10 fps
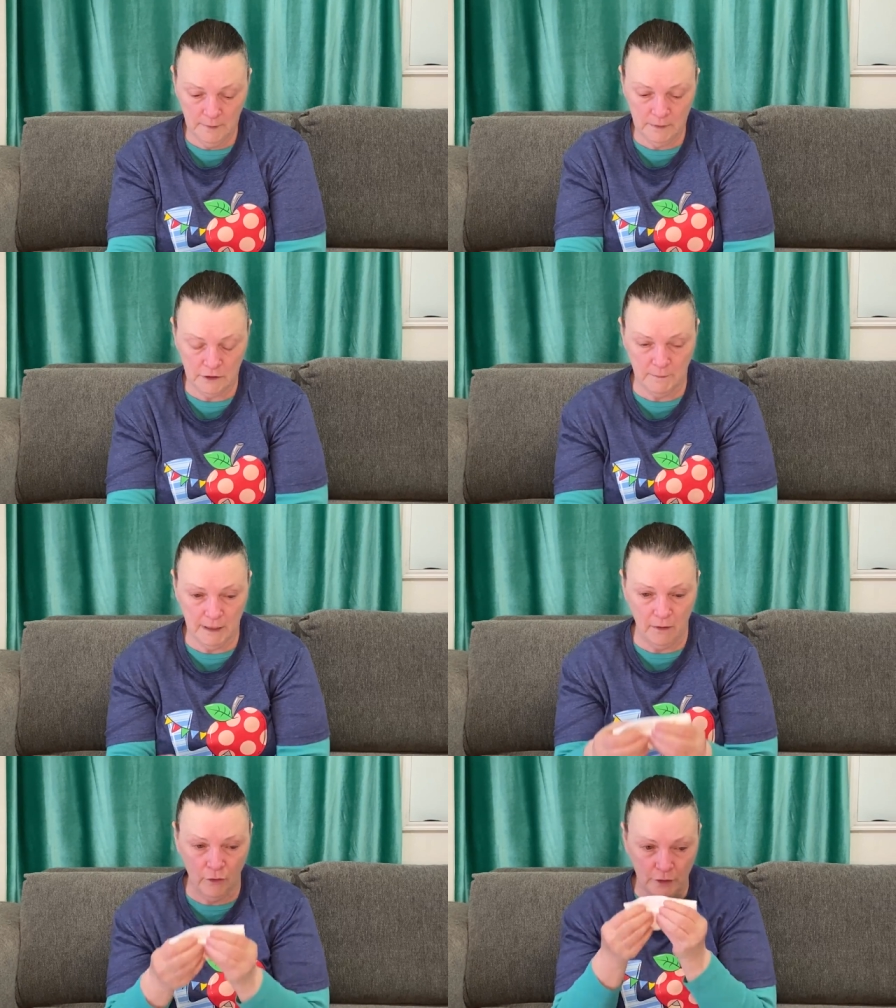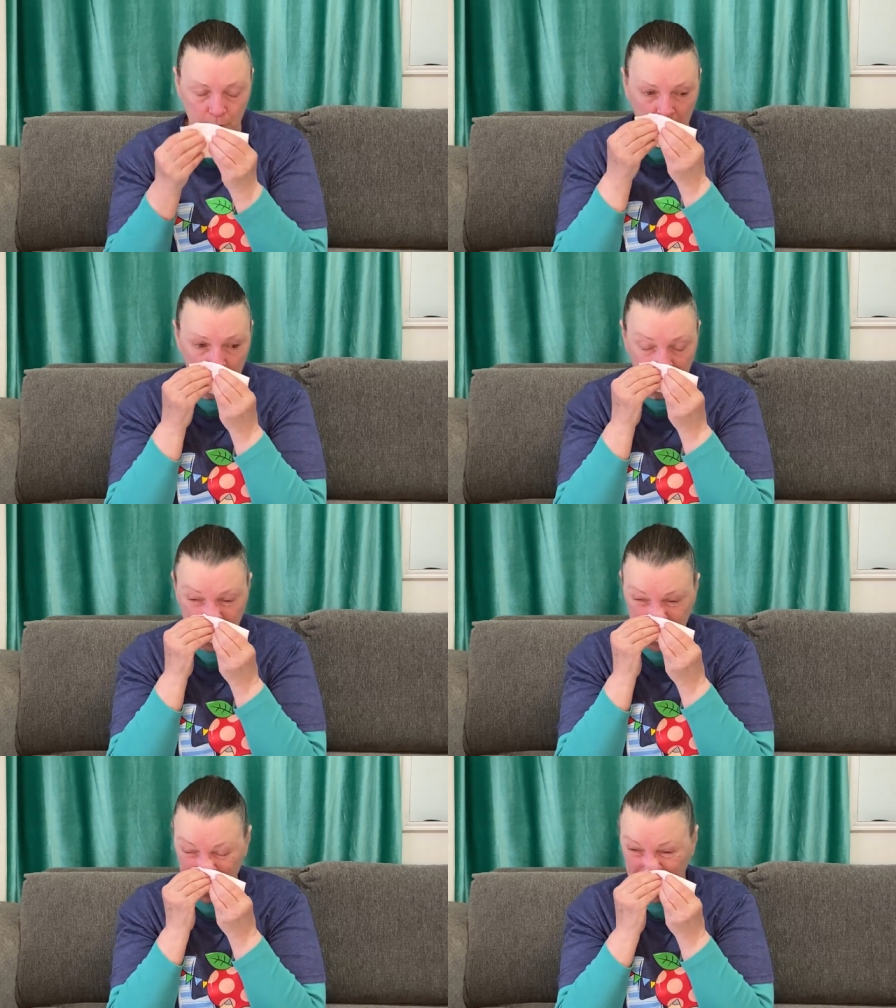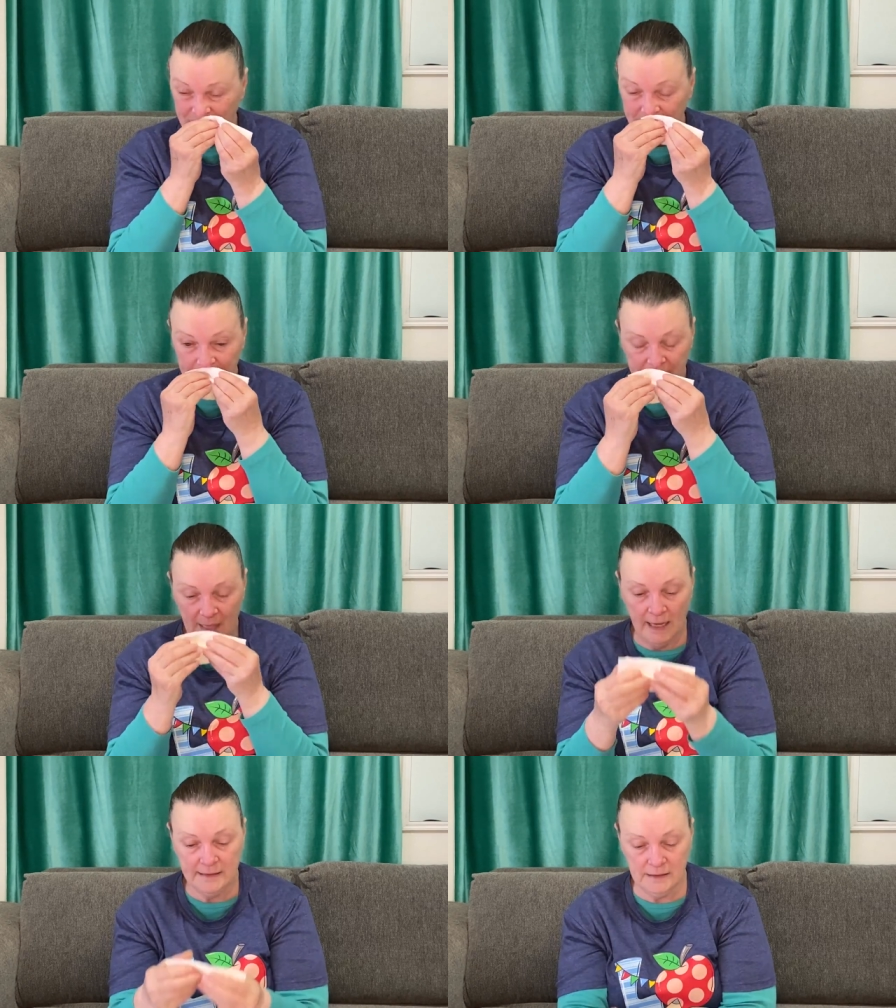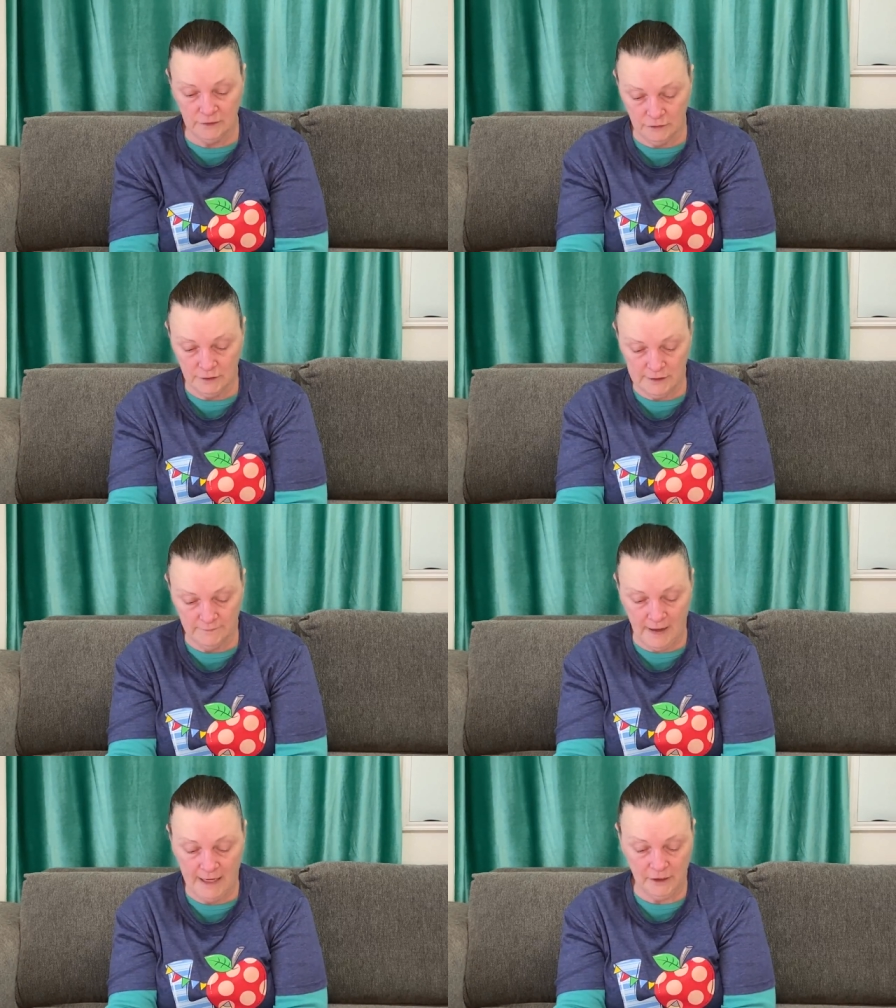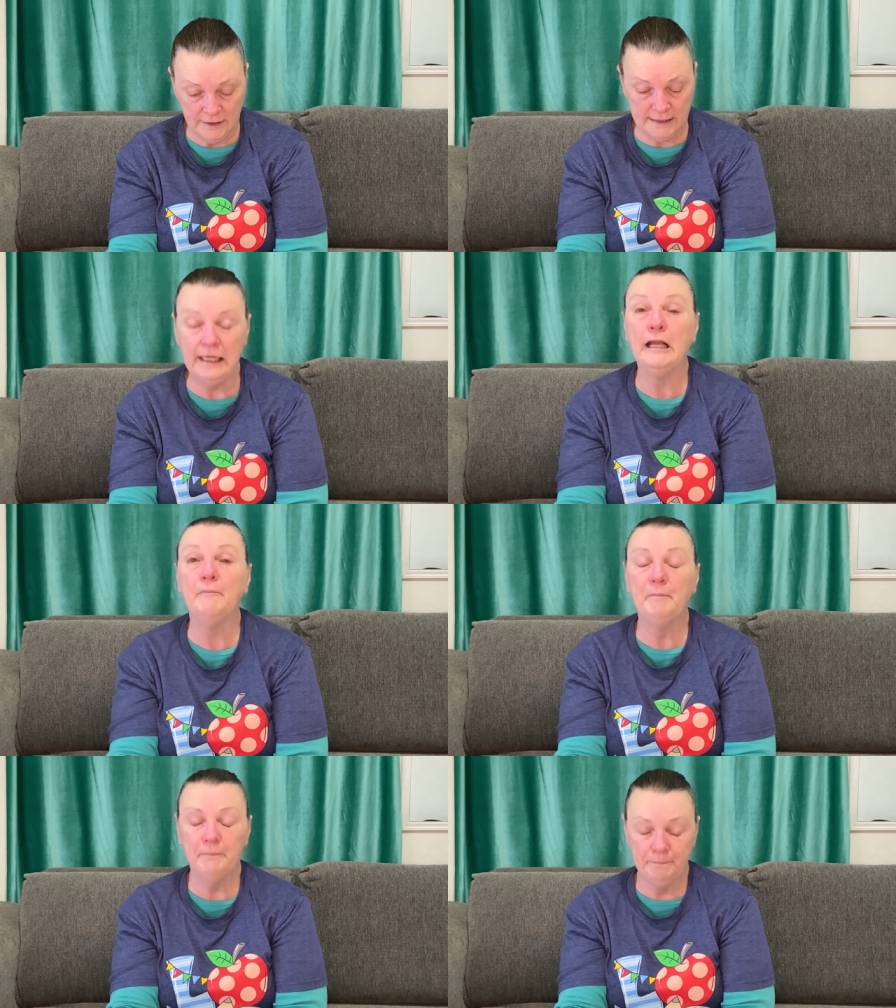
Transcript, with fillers: So my older brother asked the nurse if I could see him.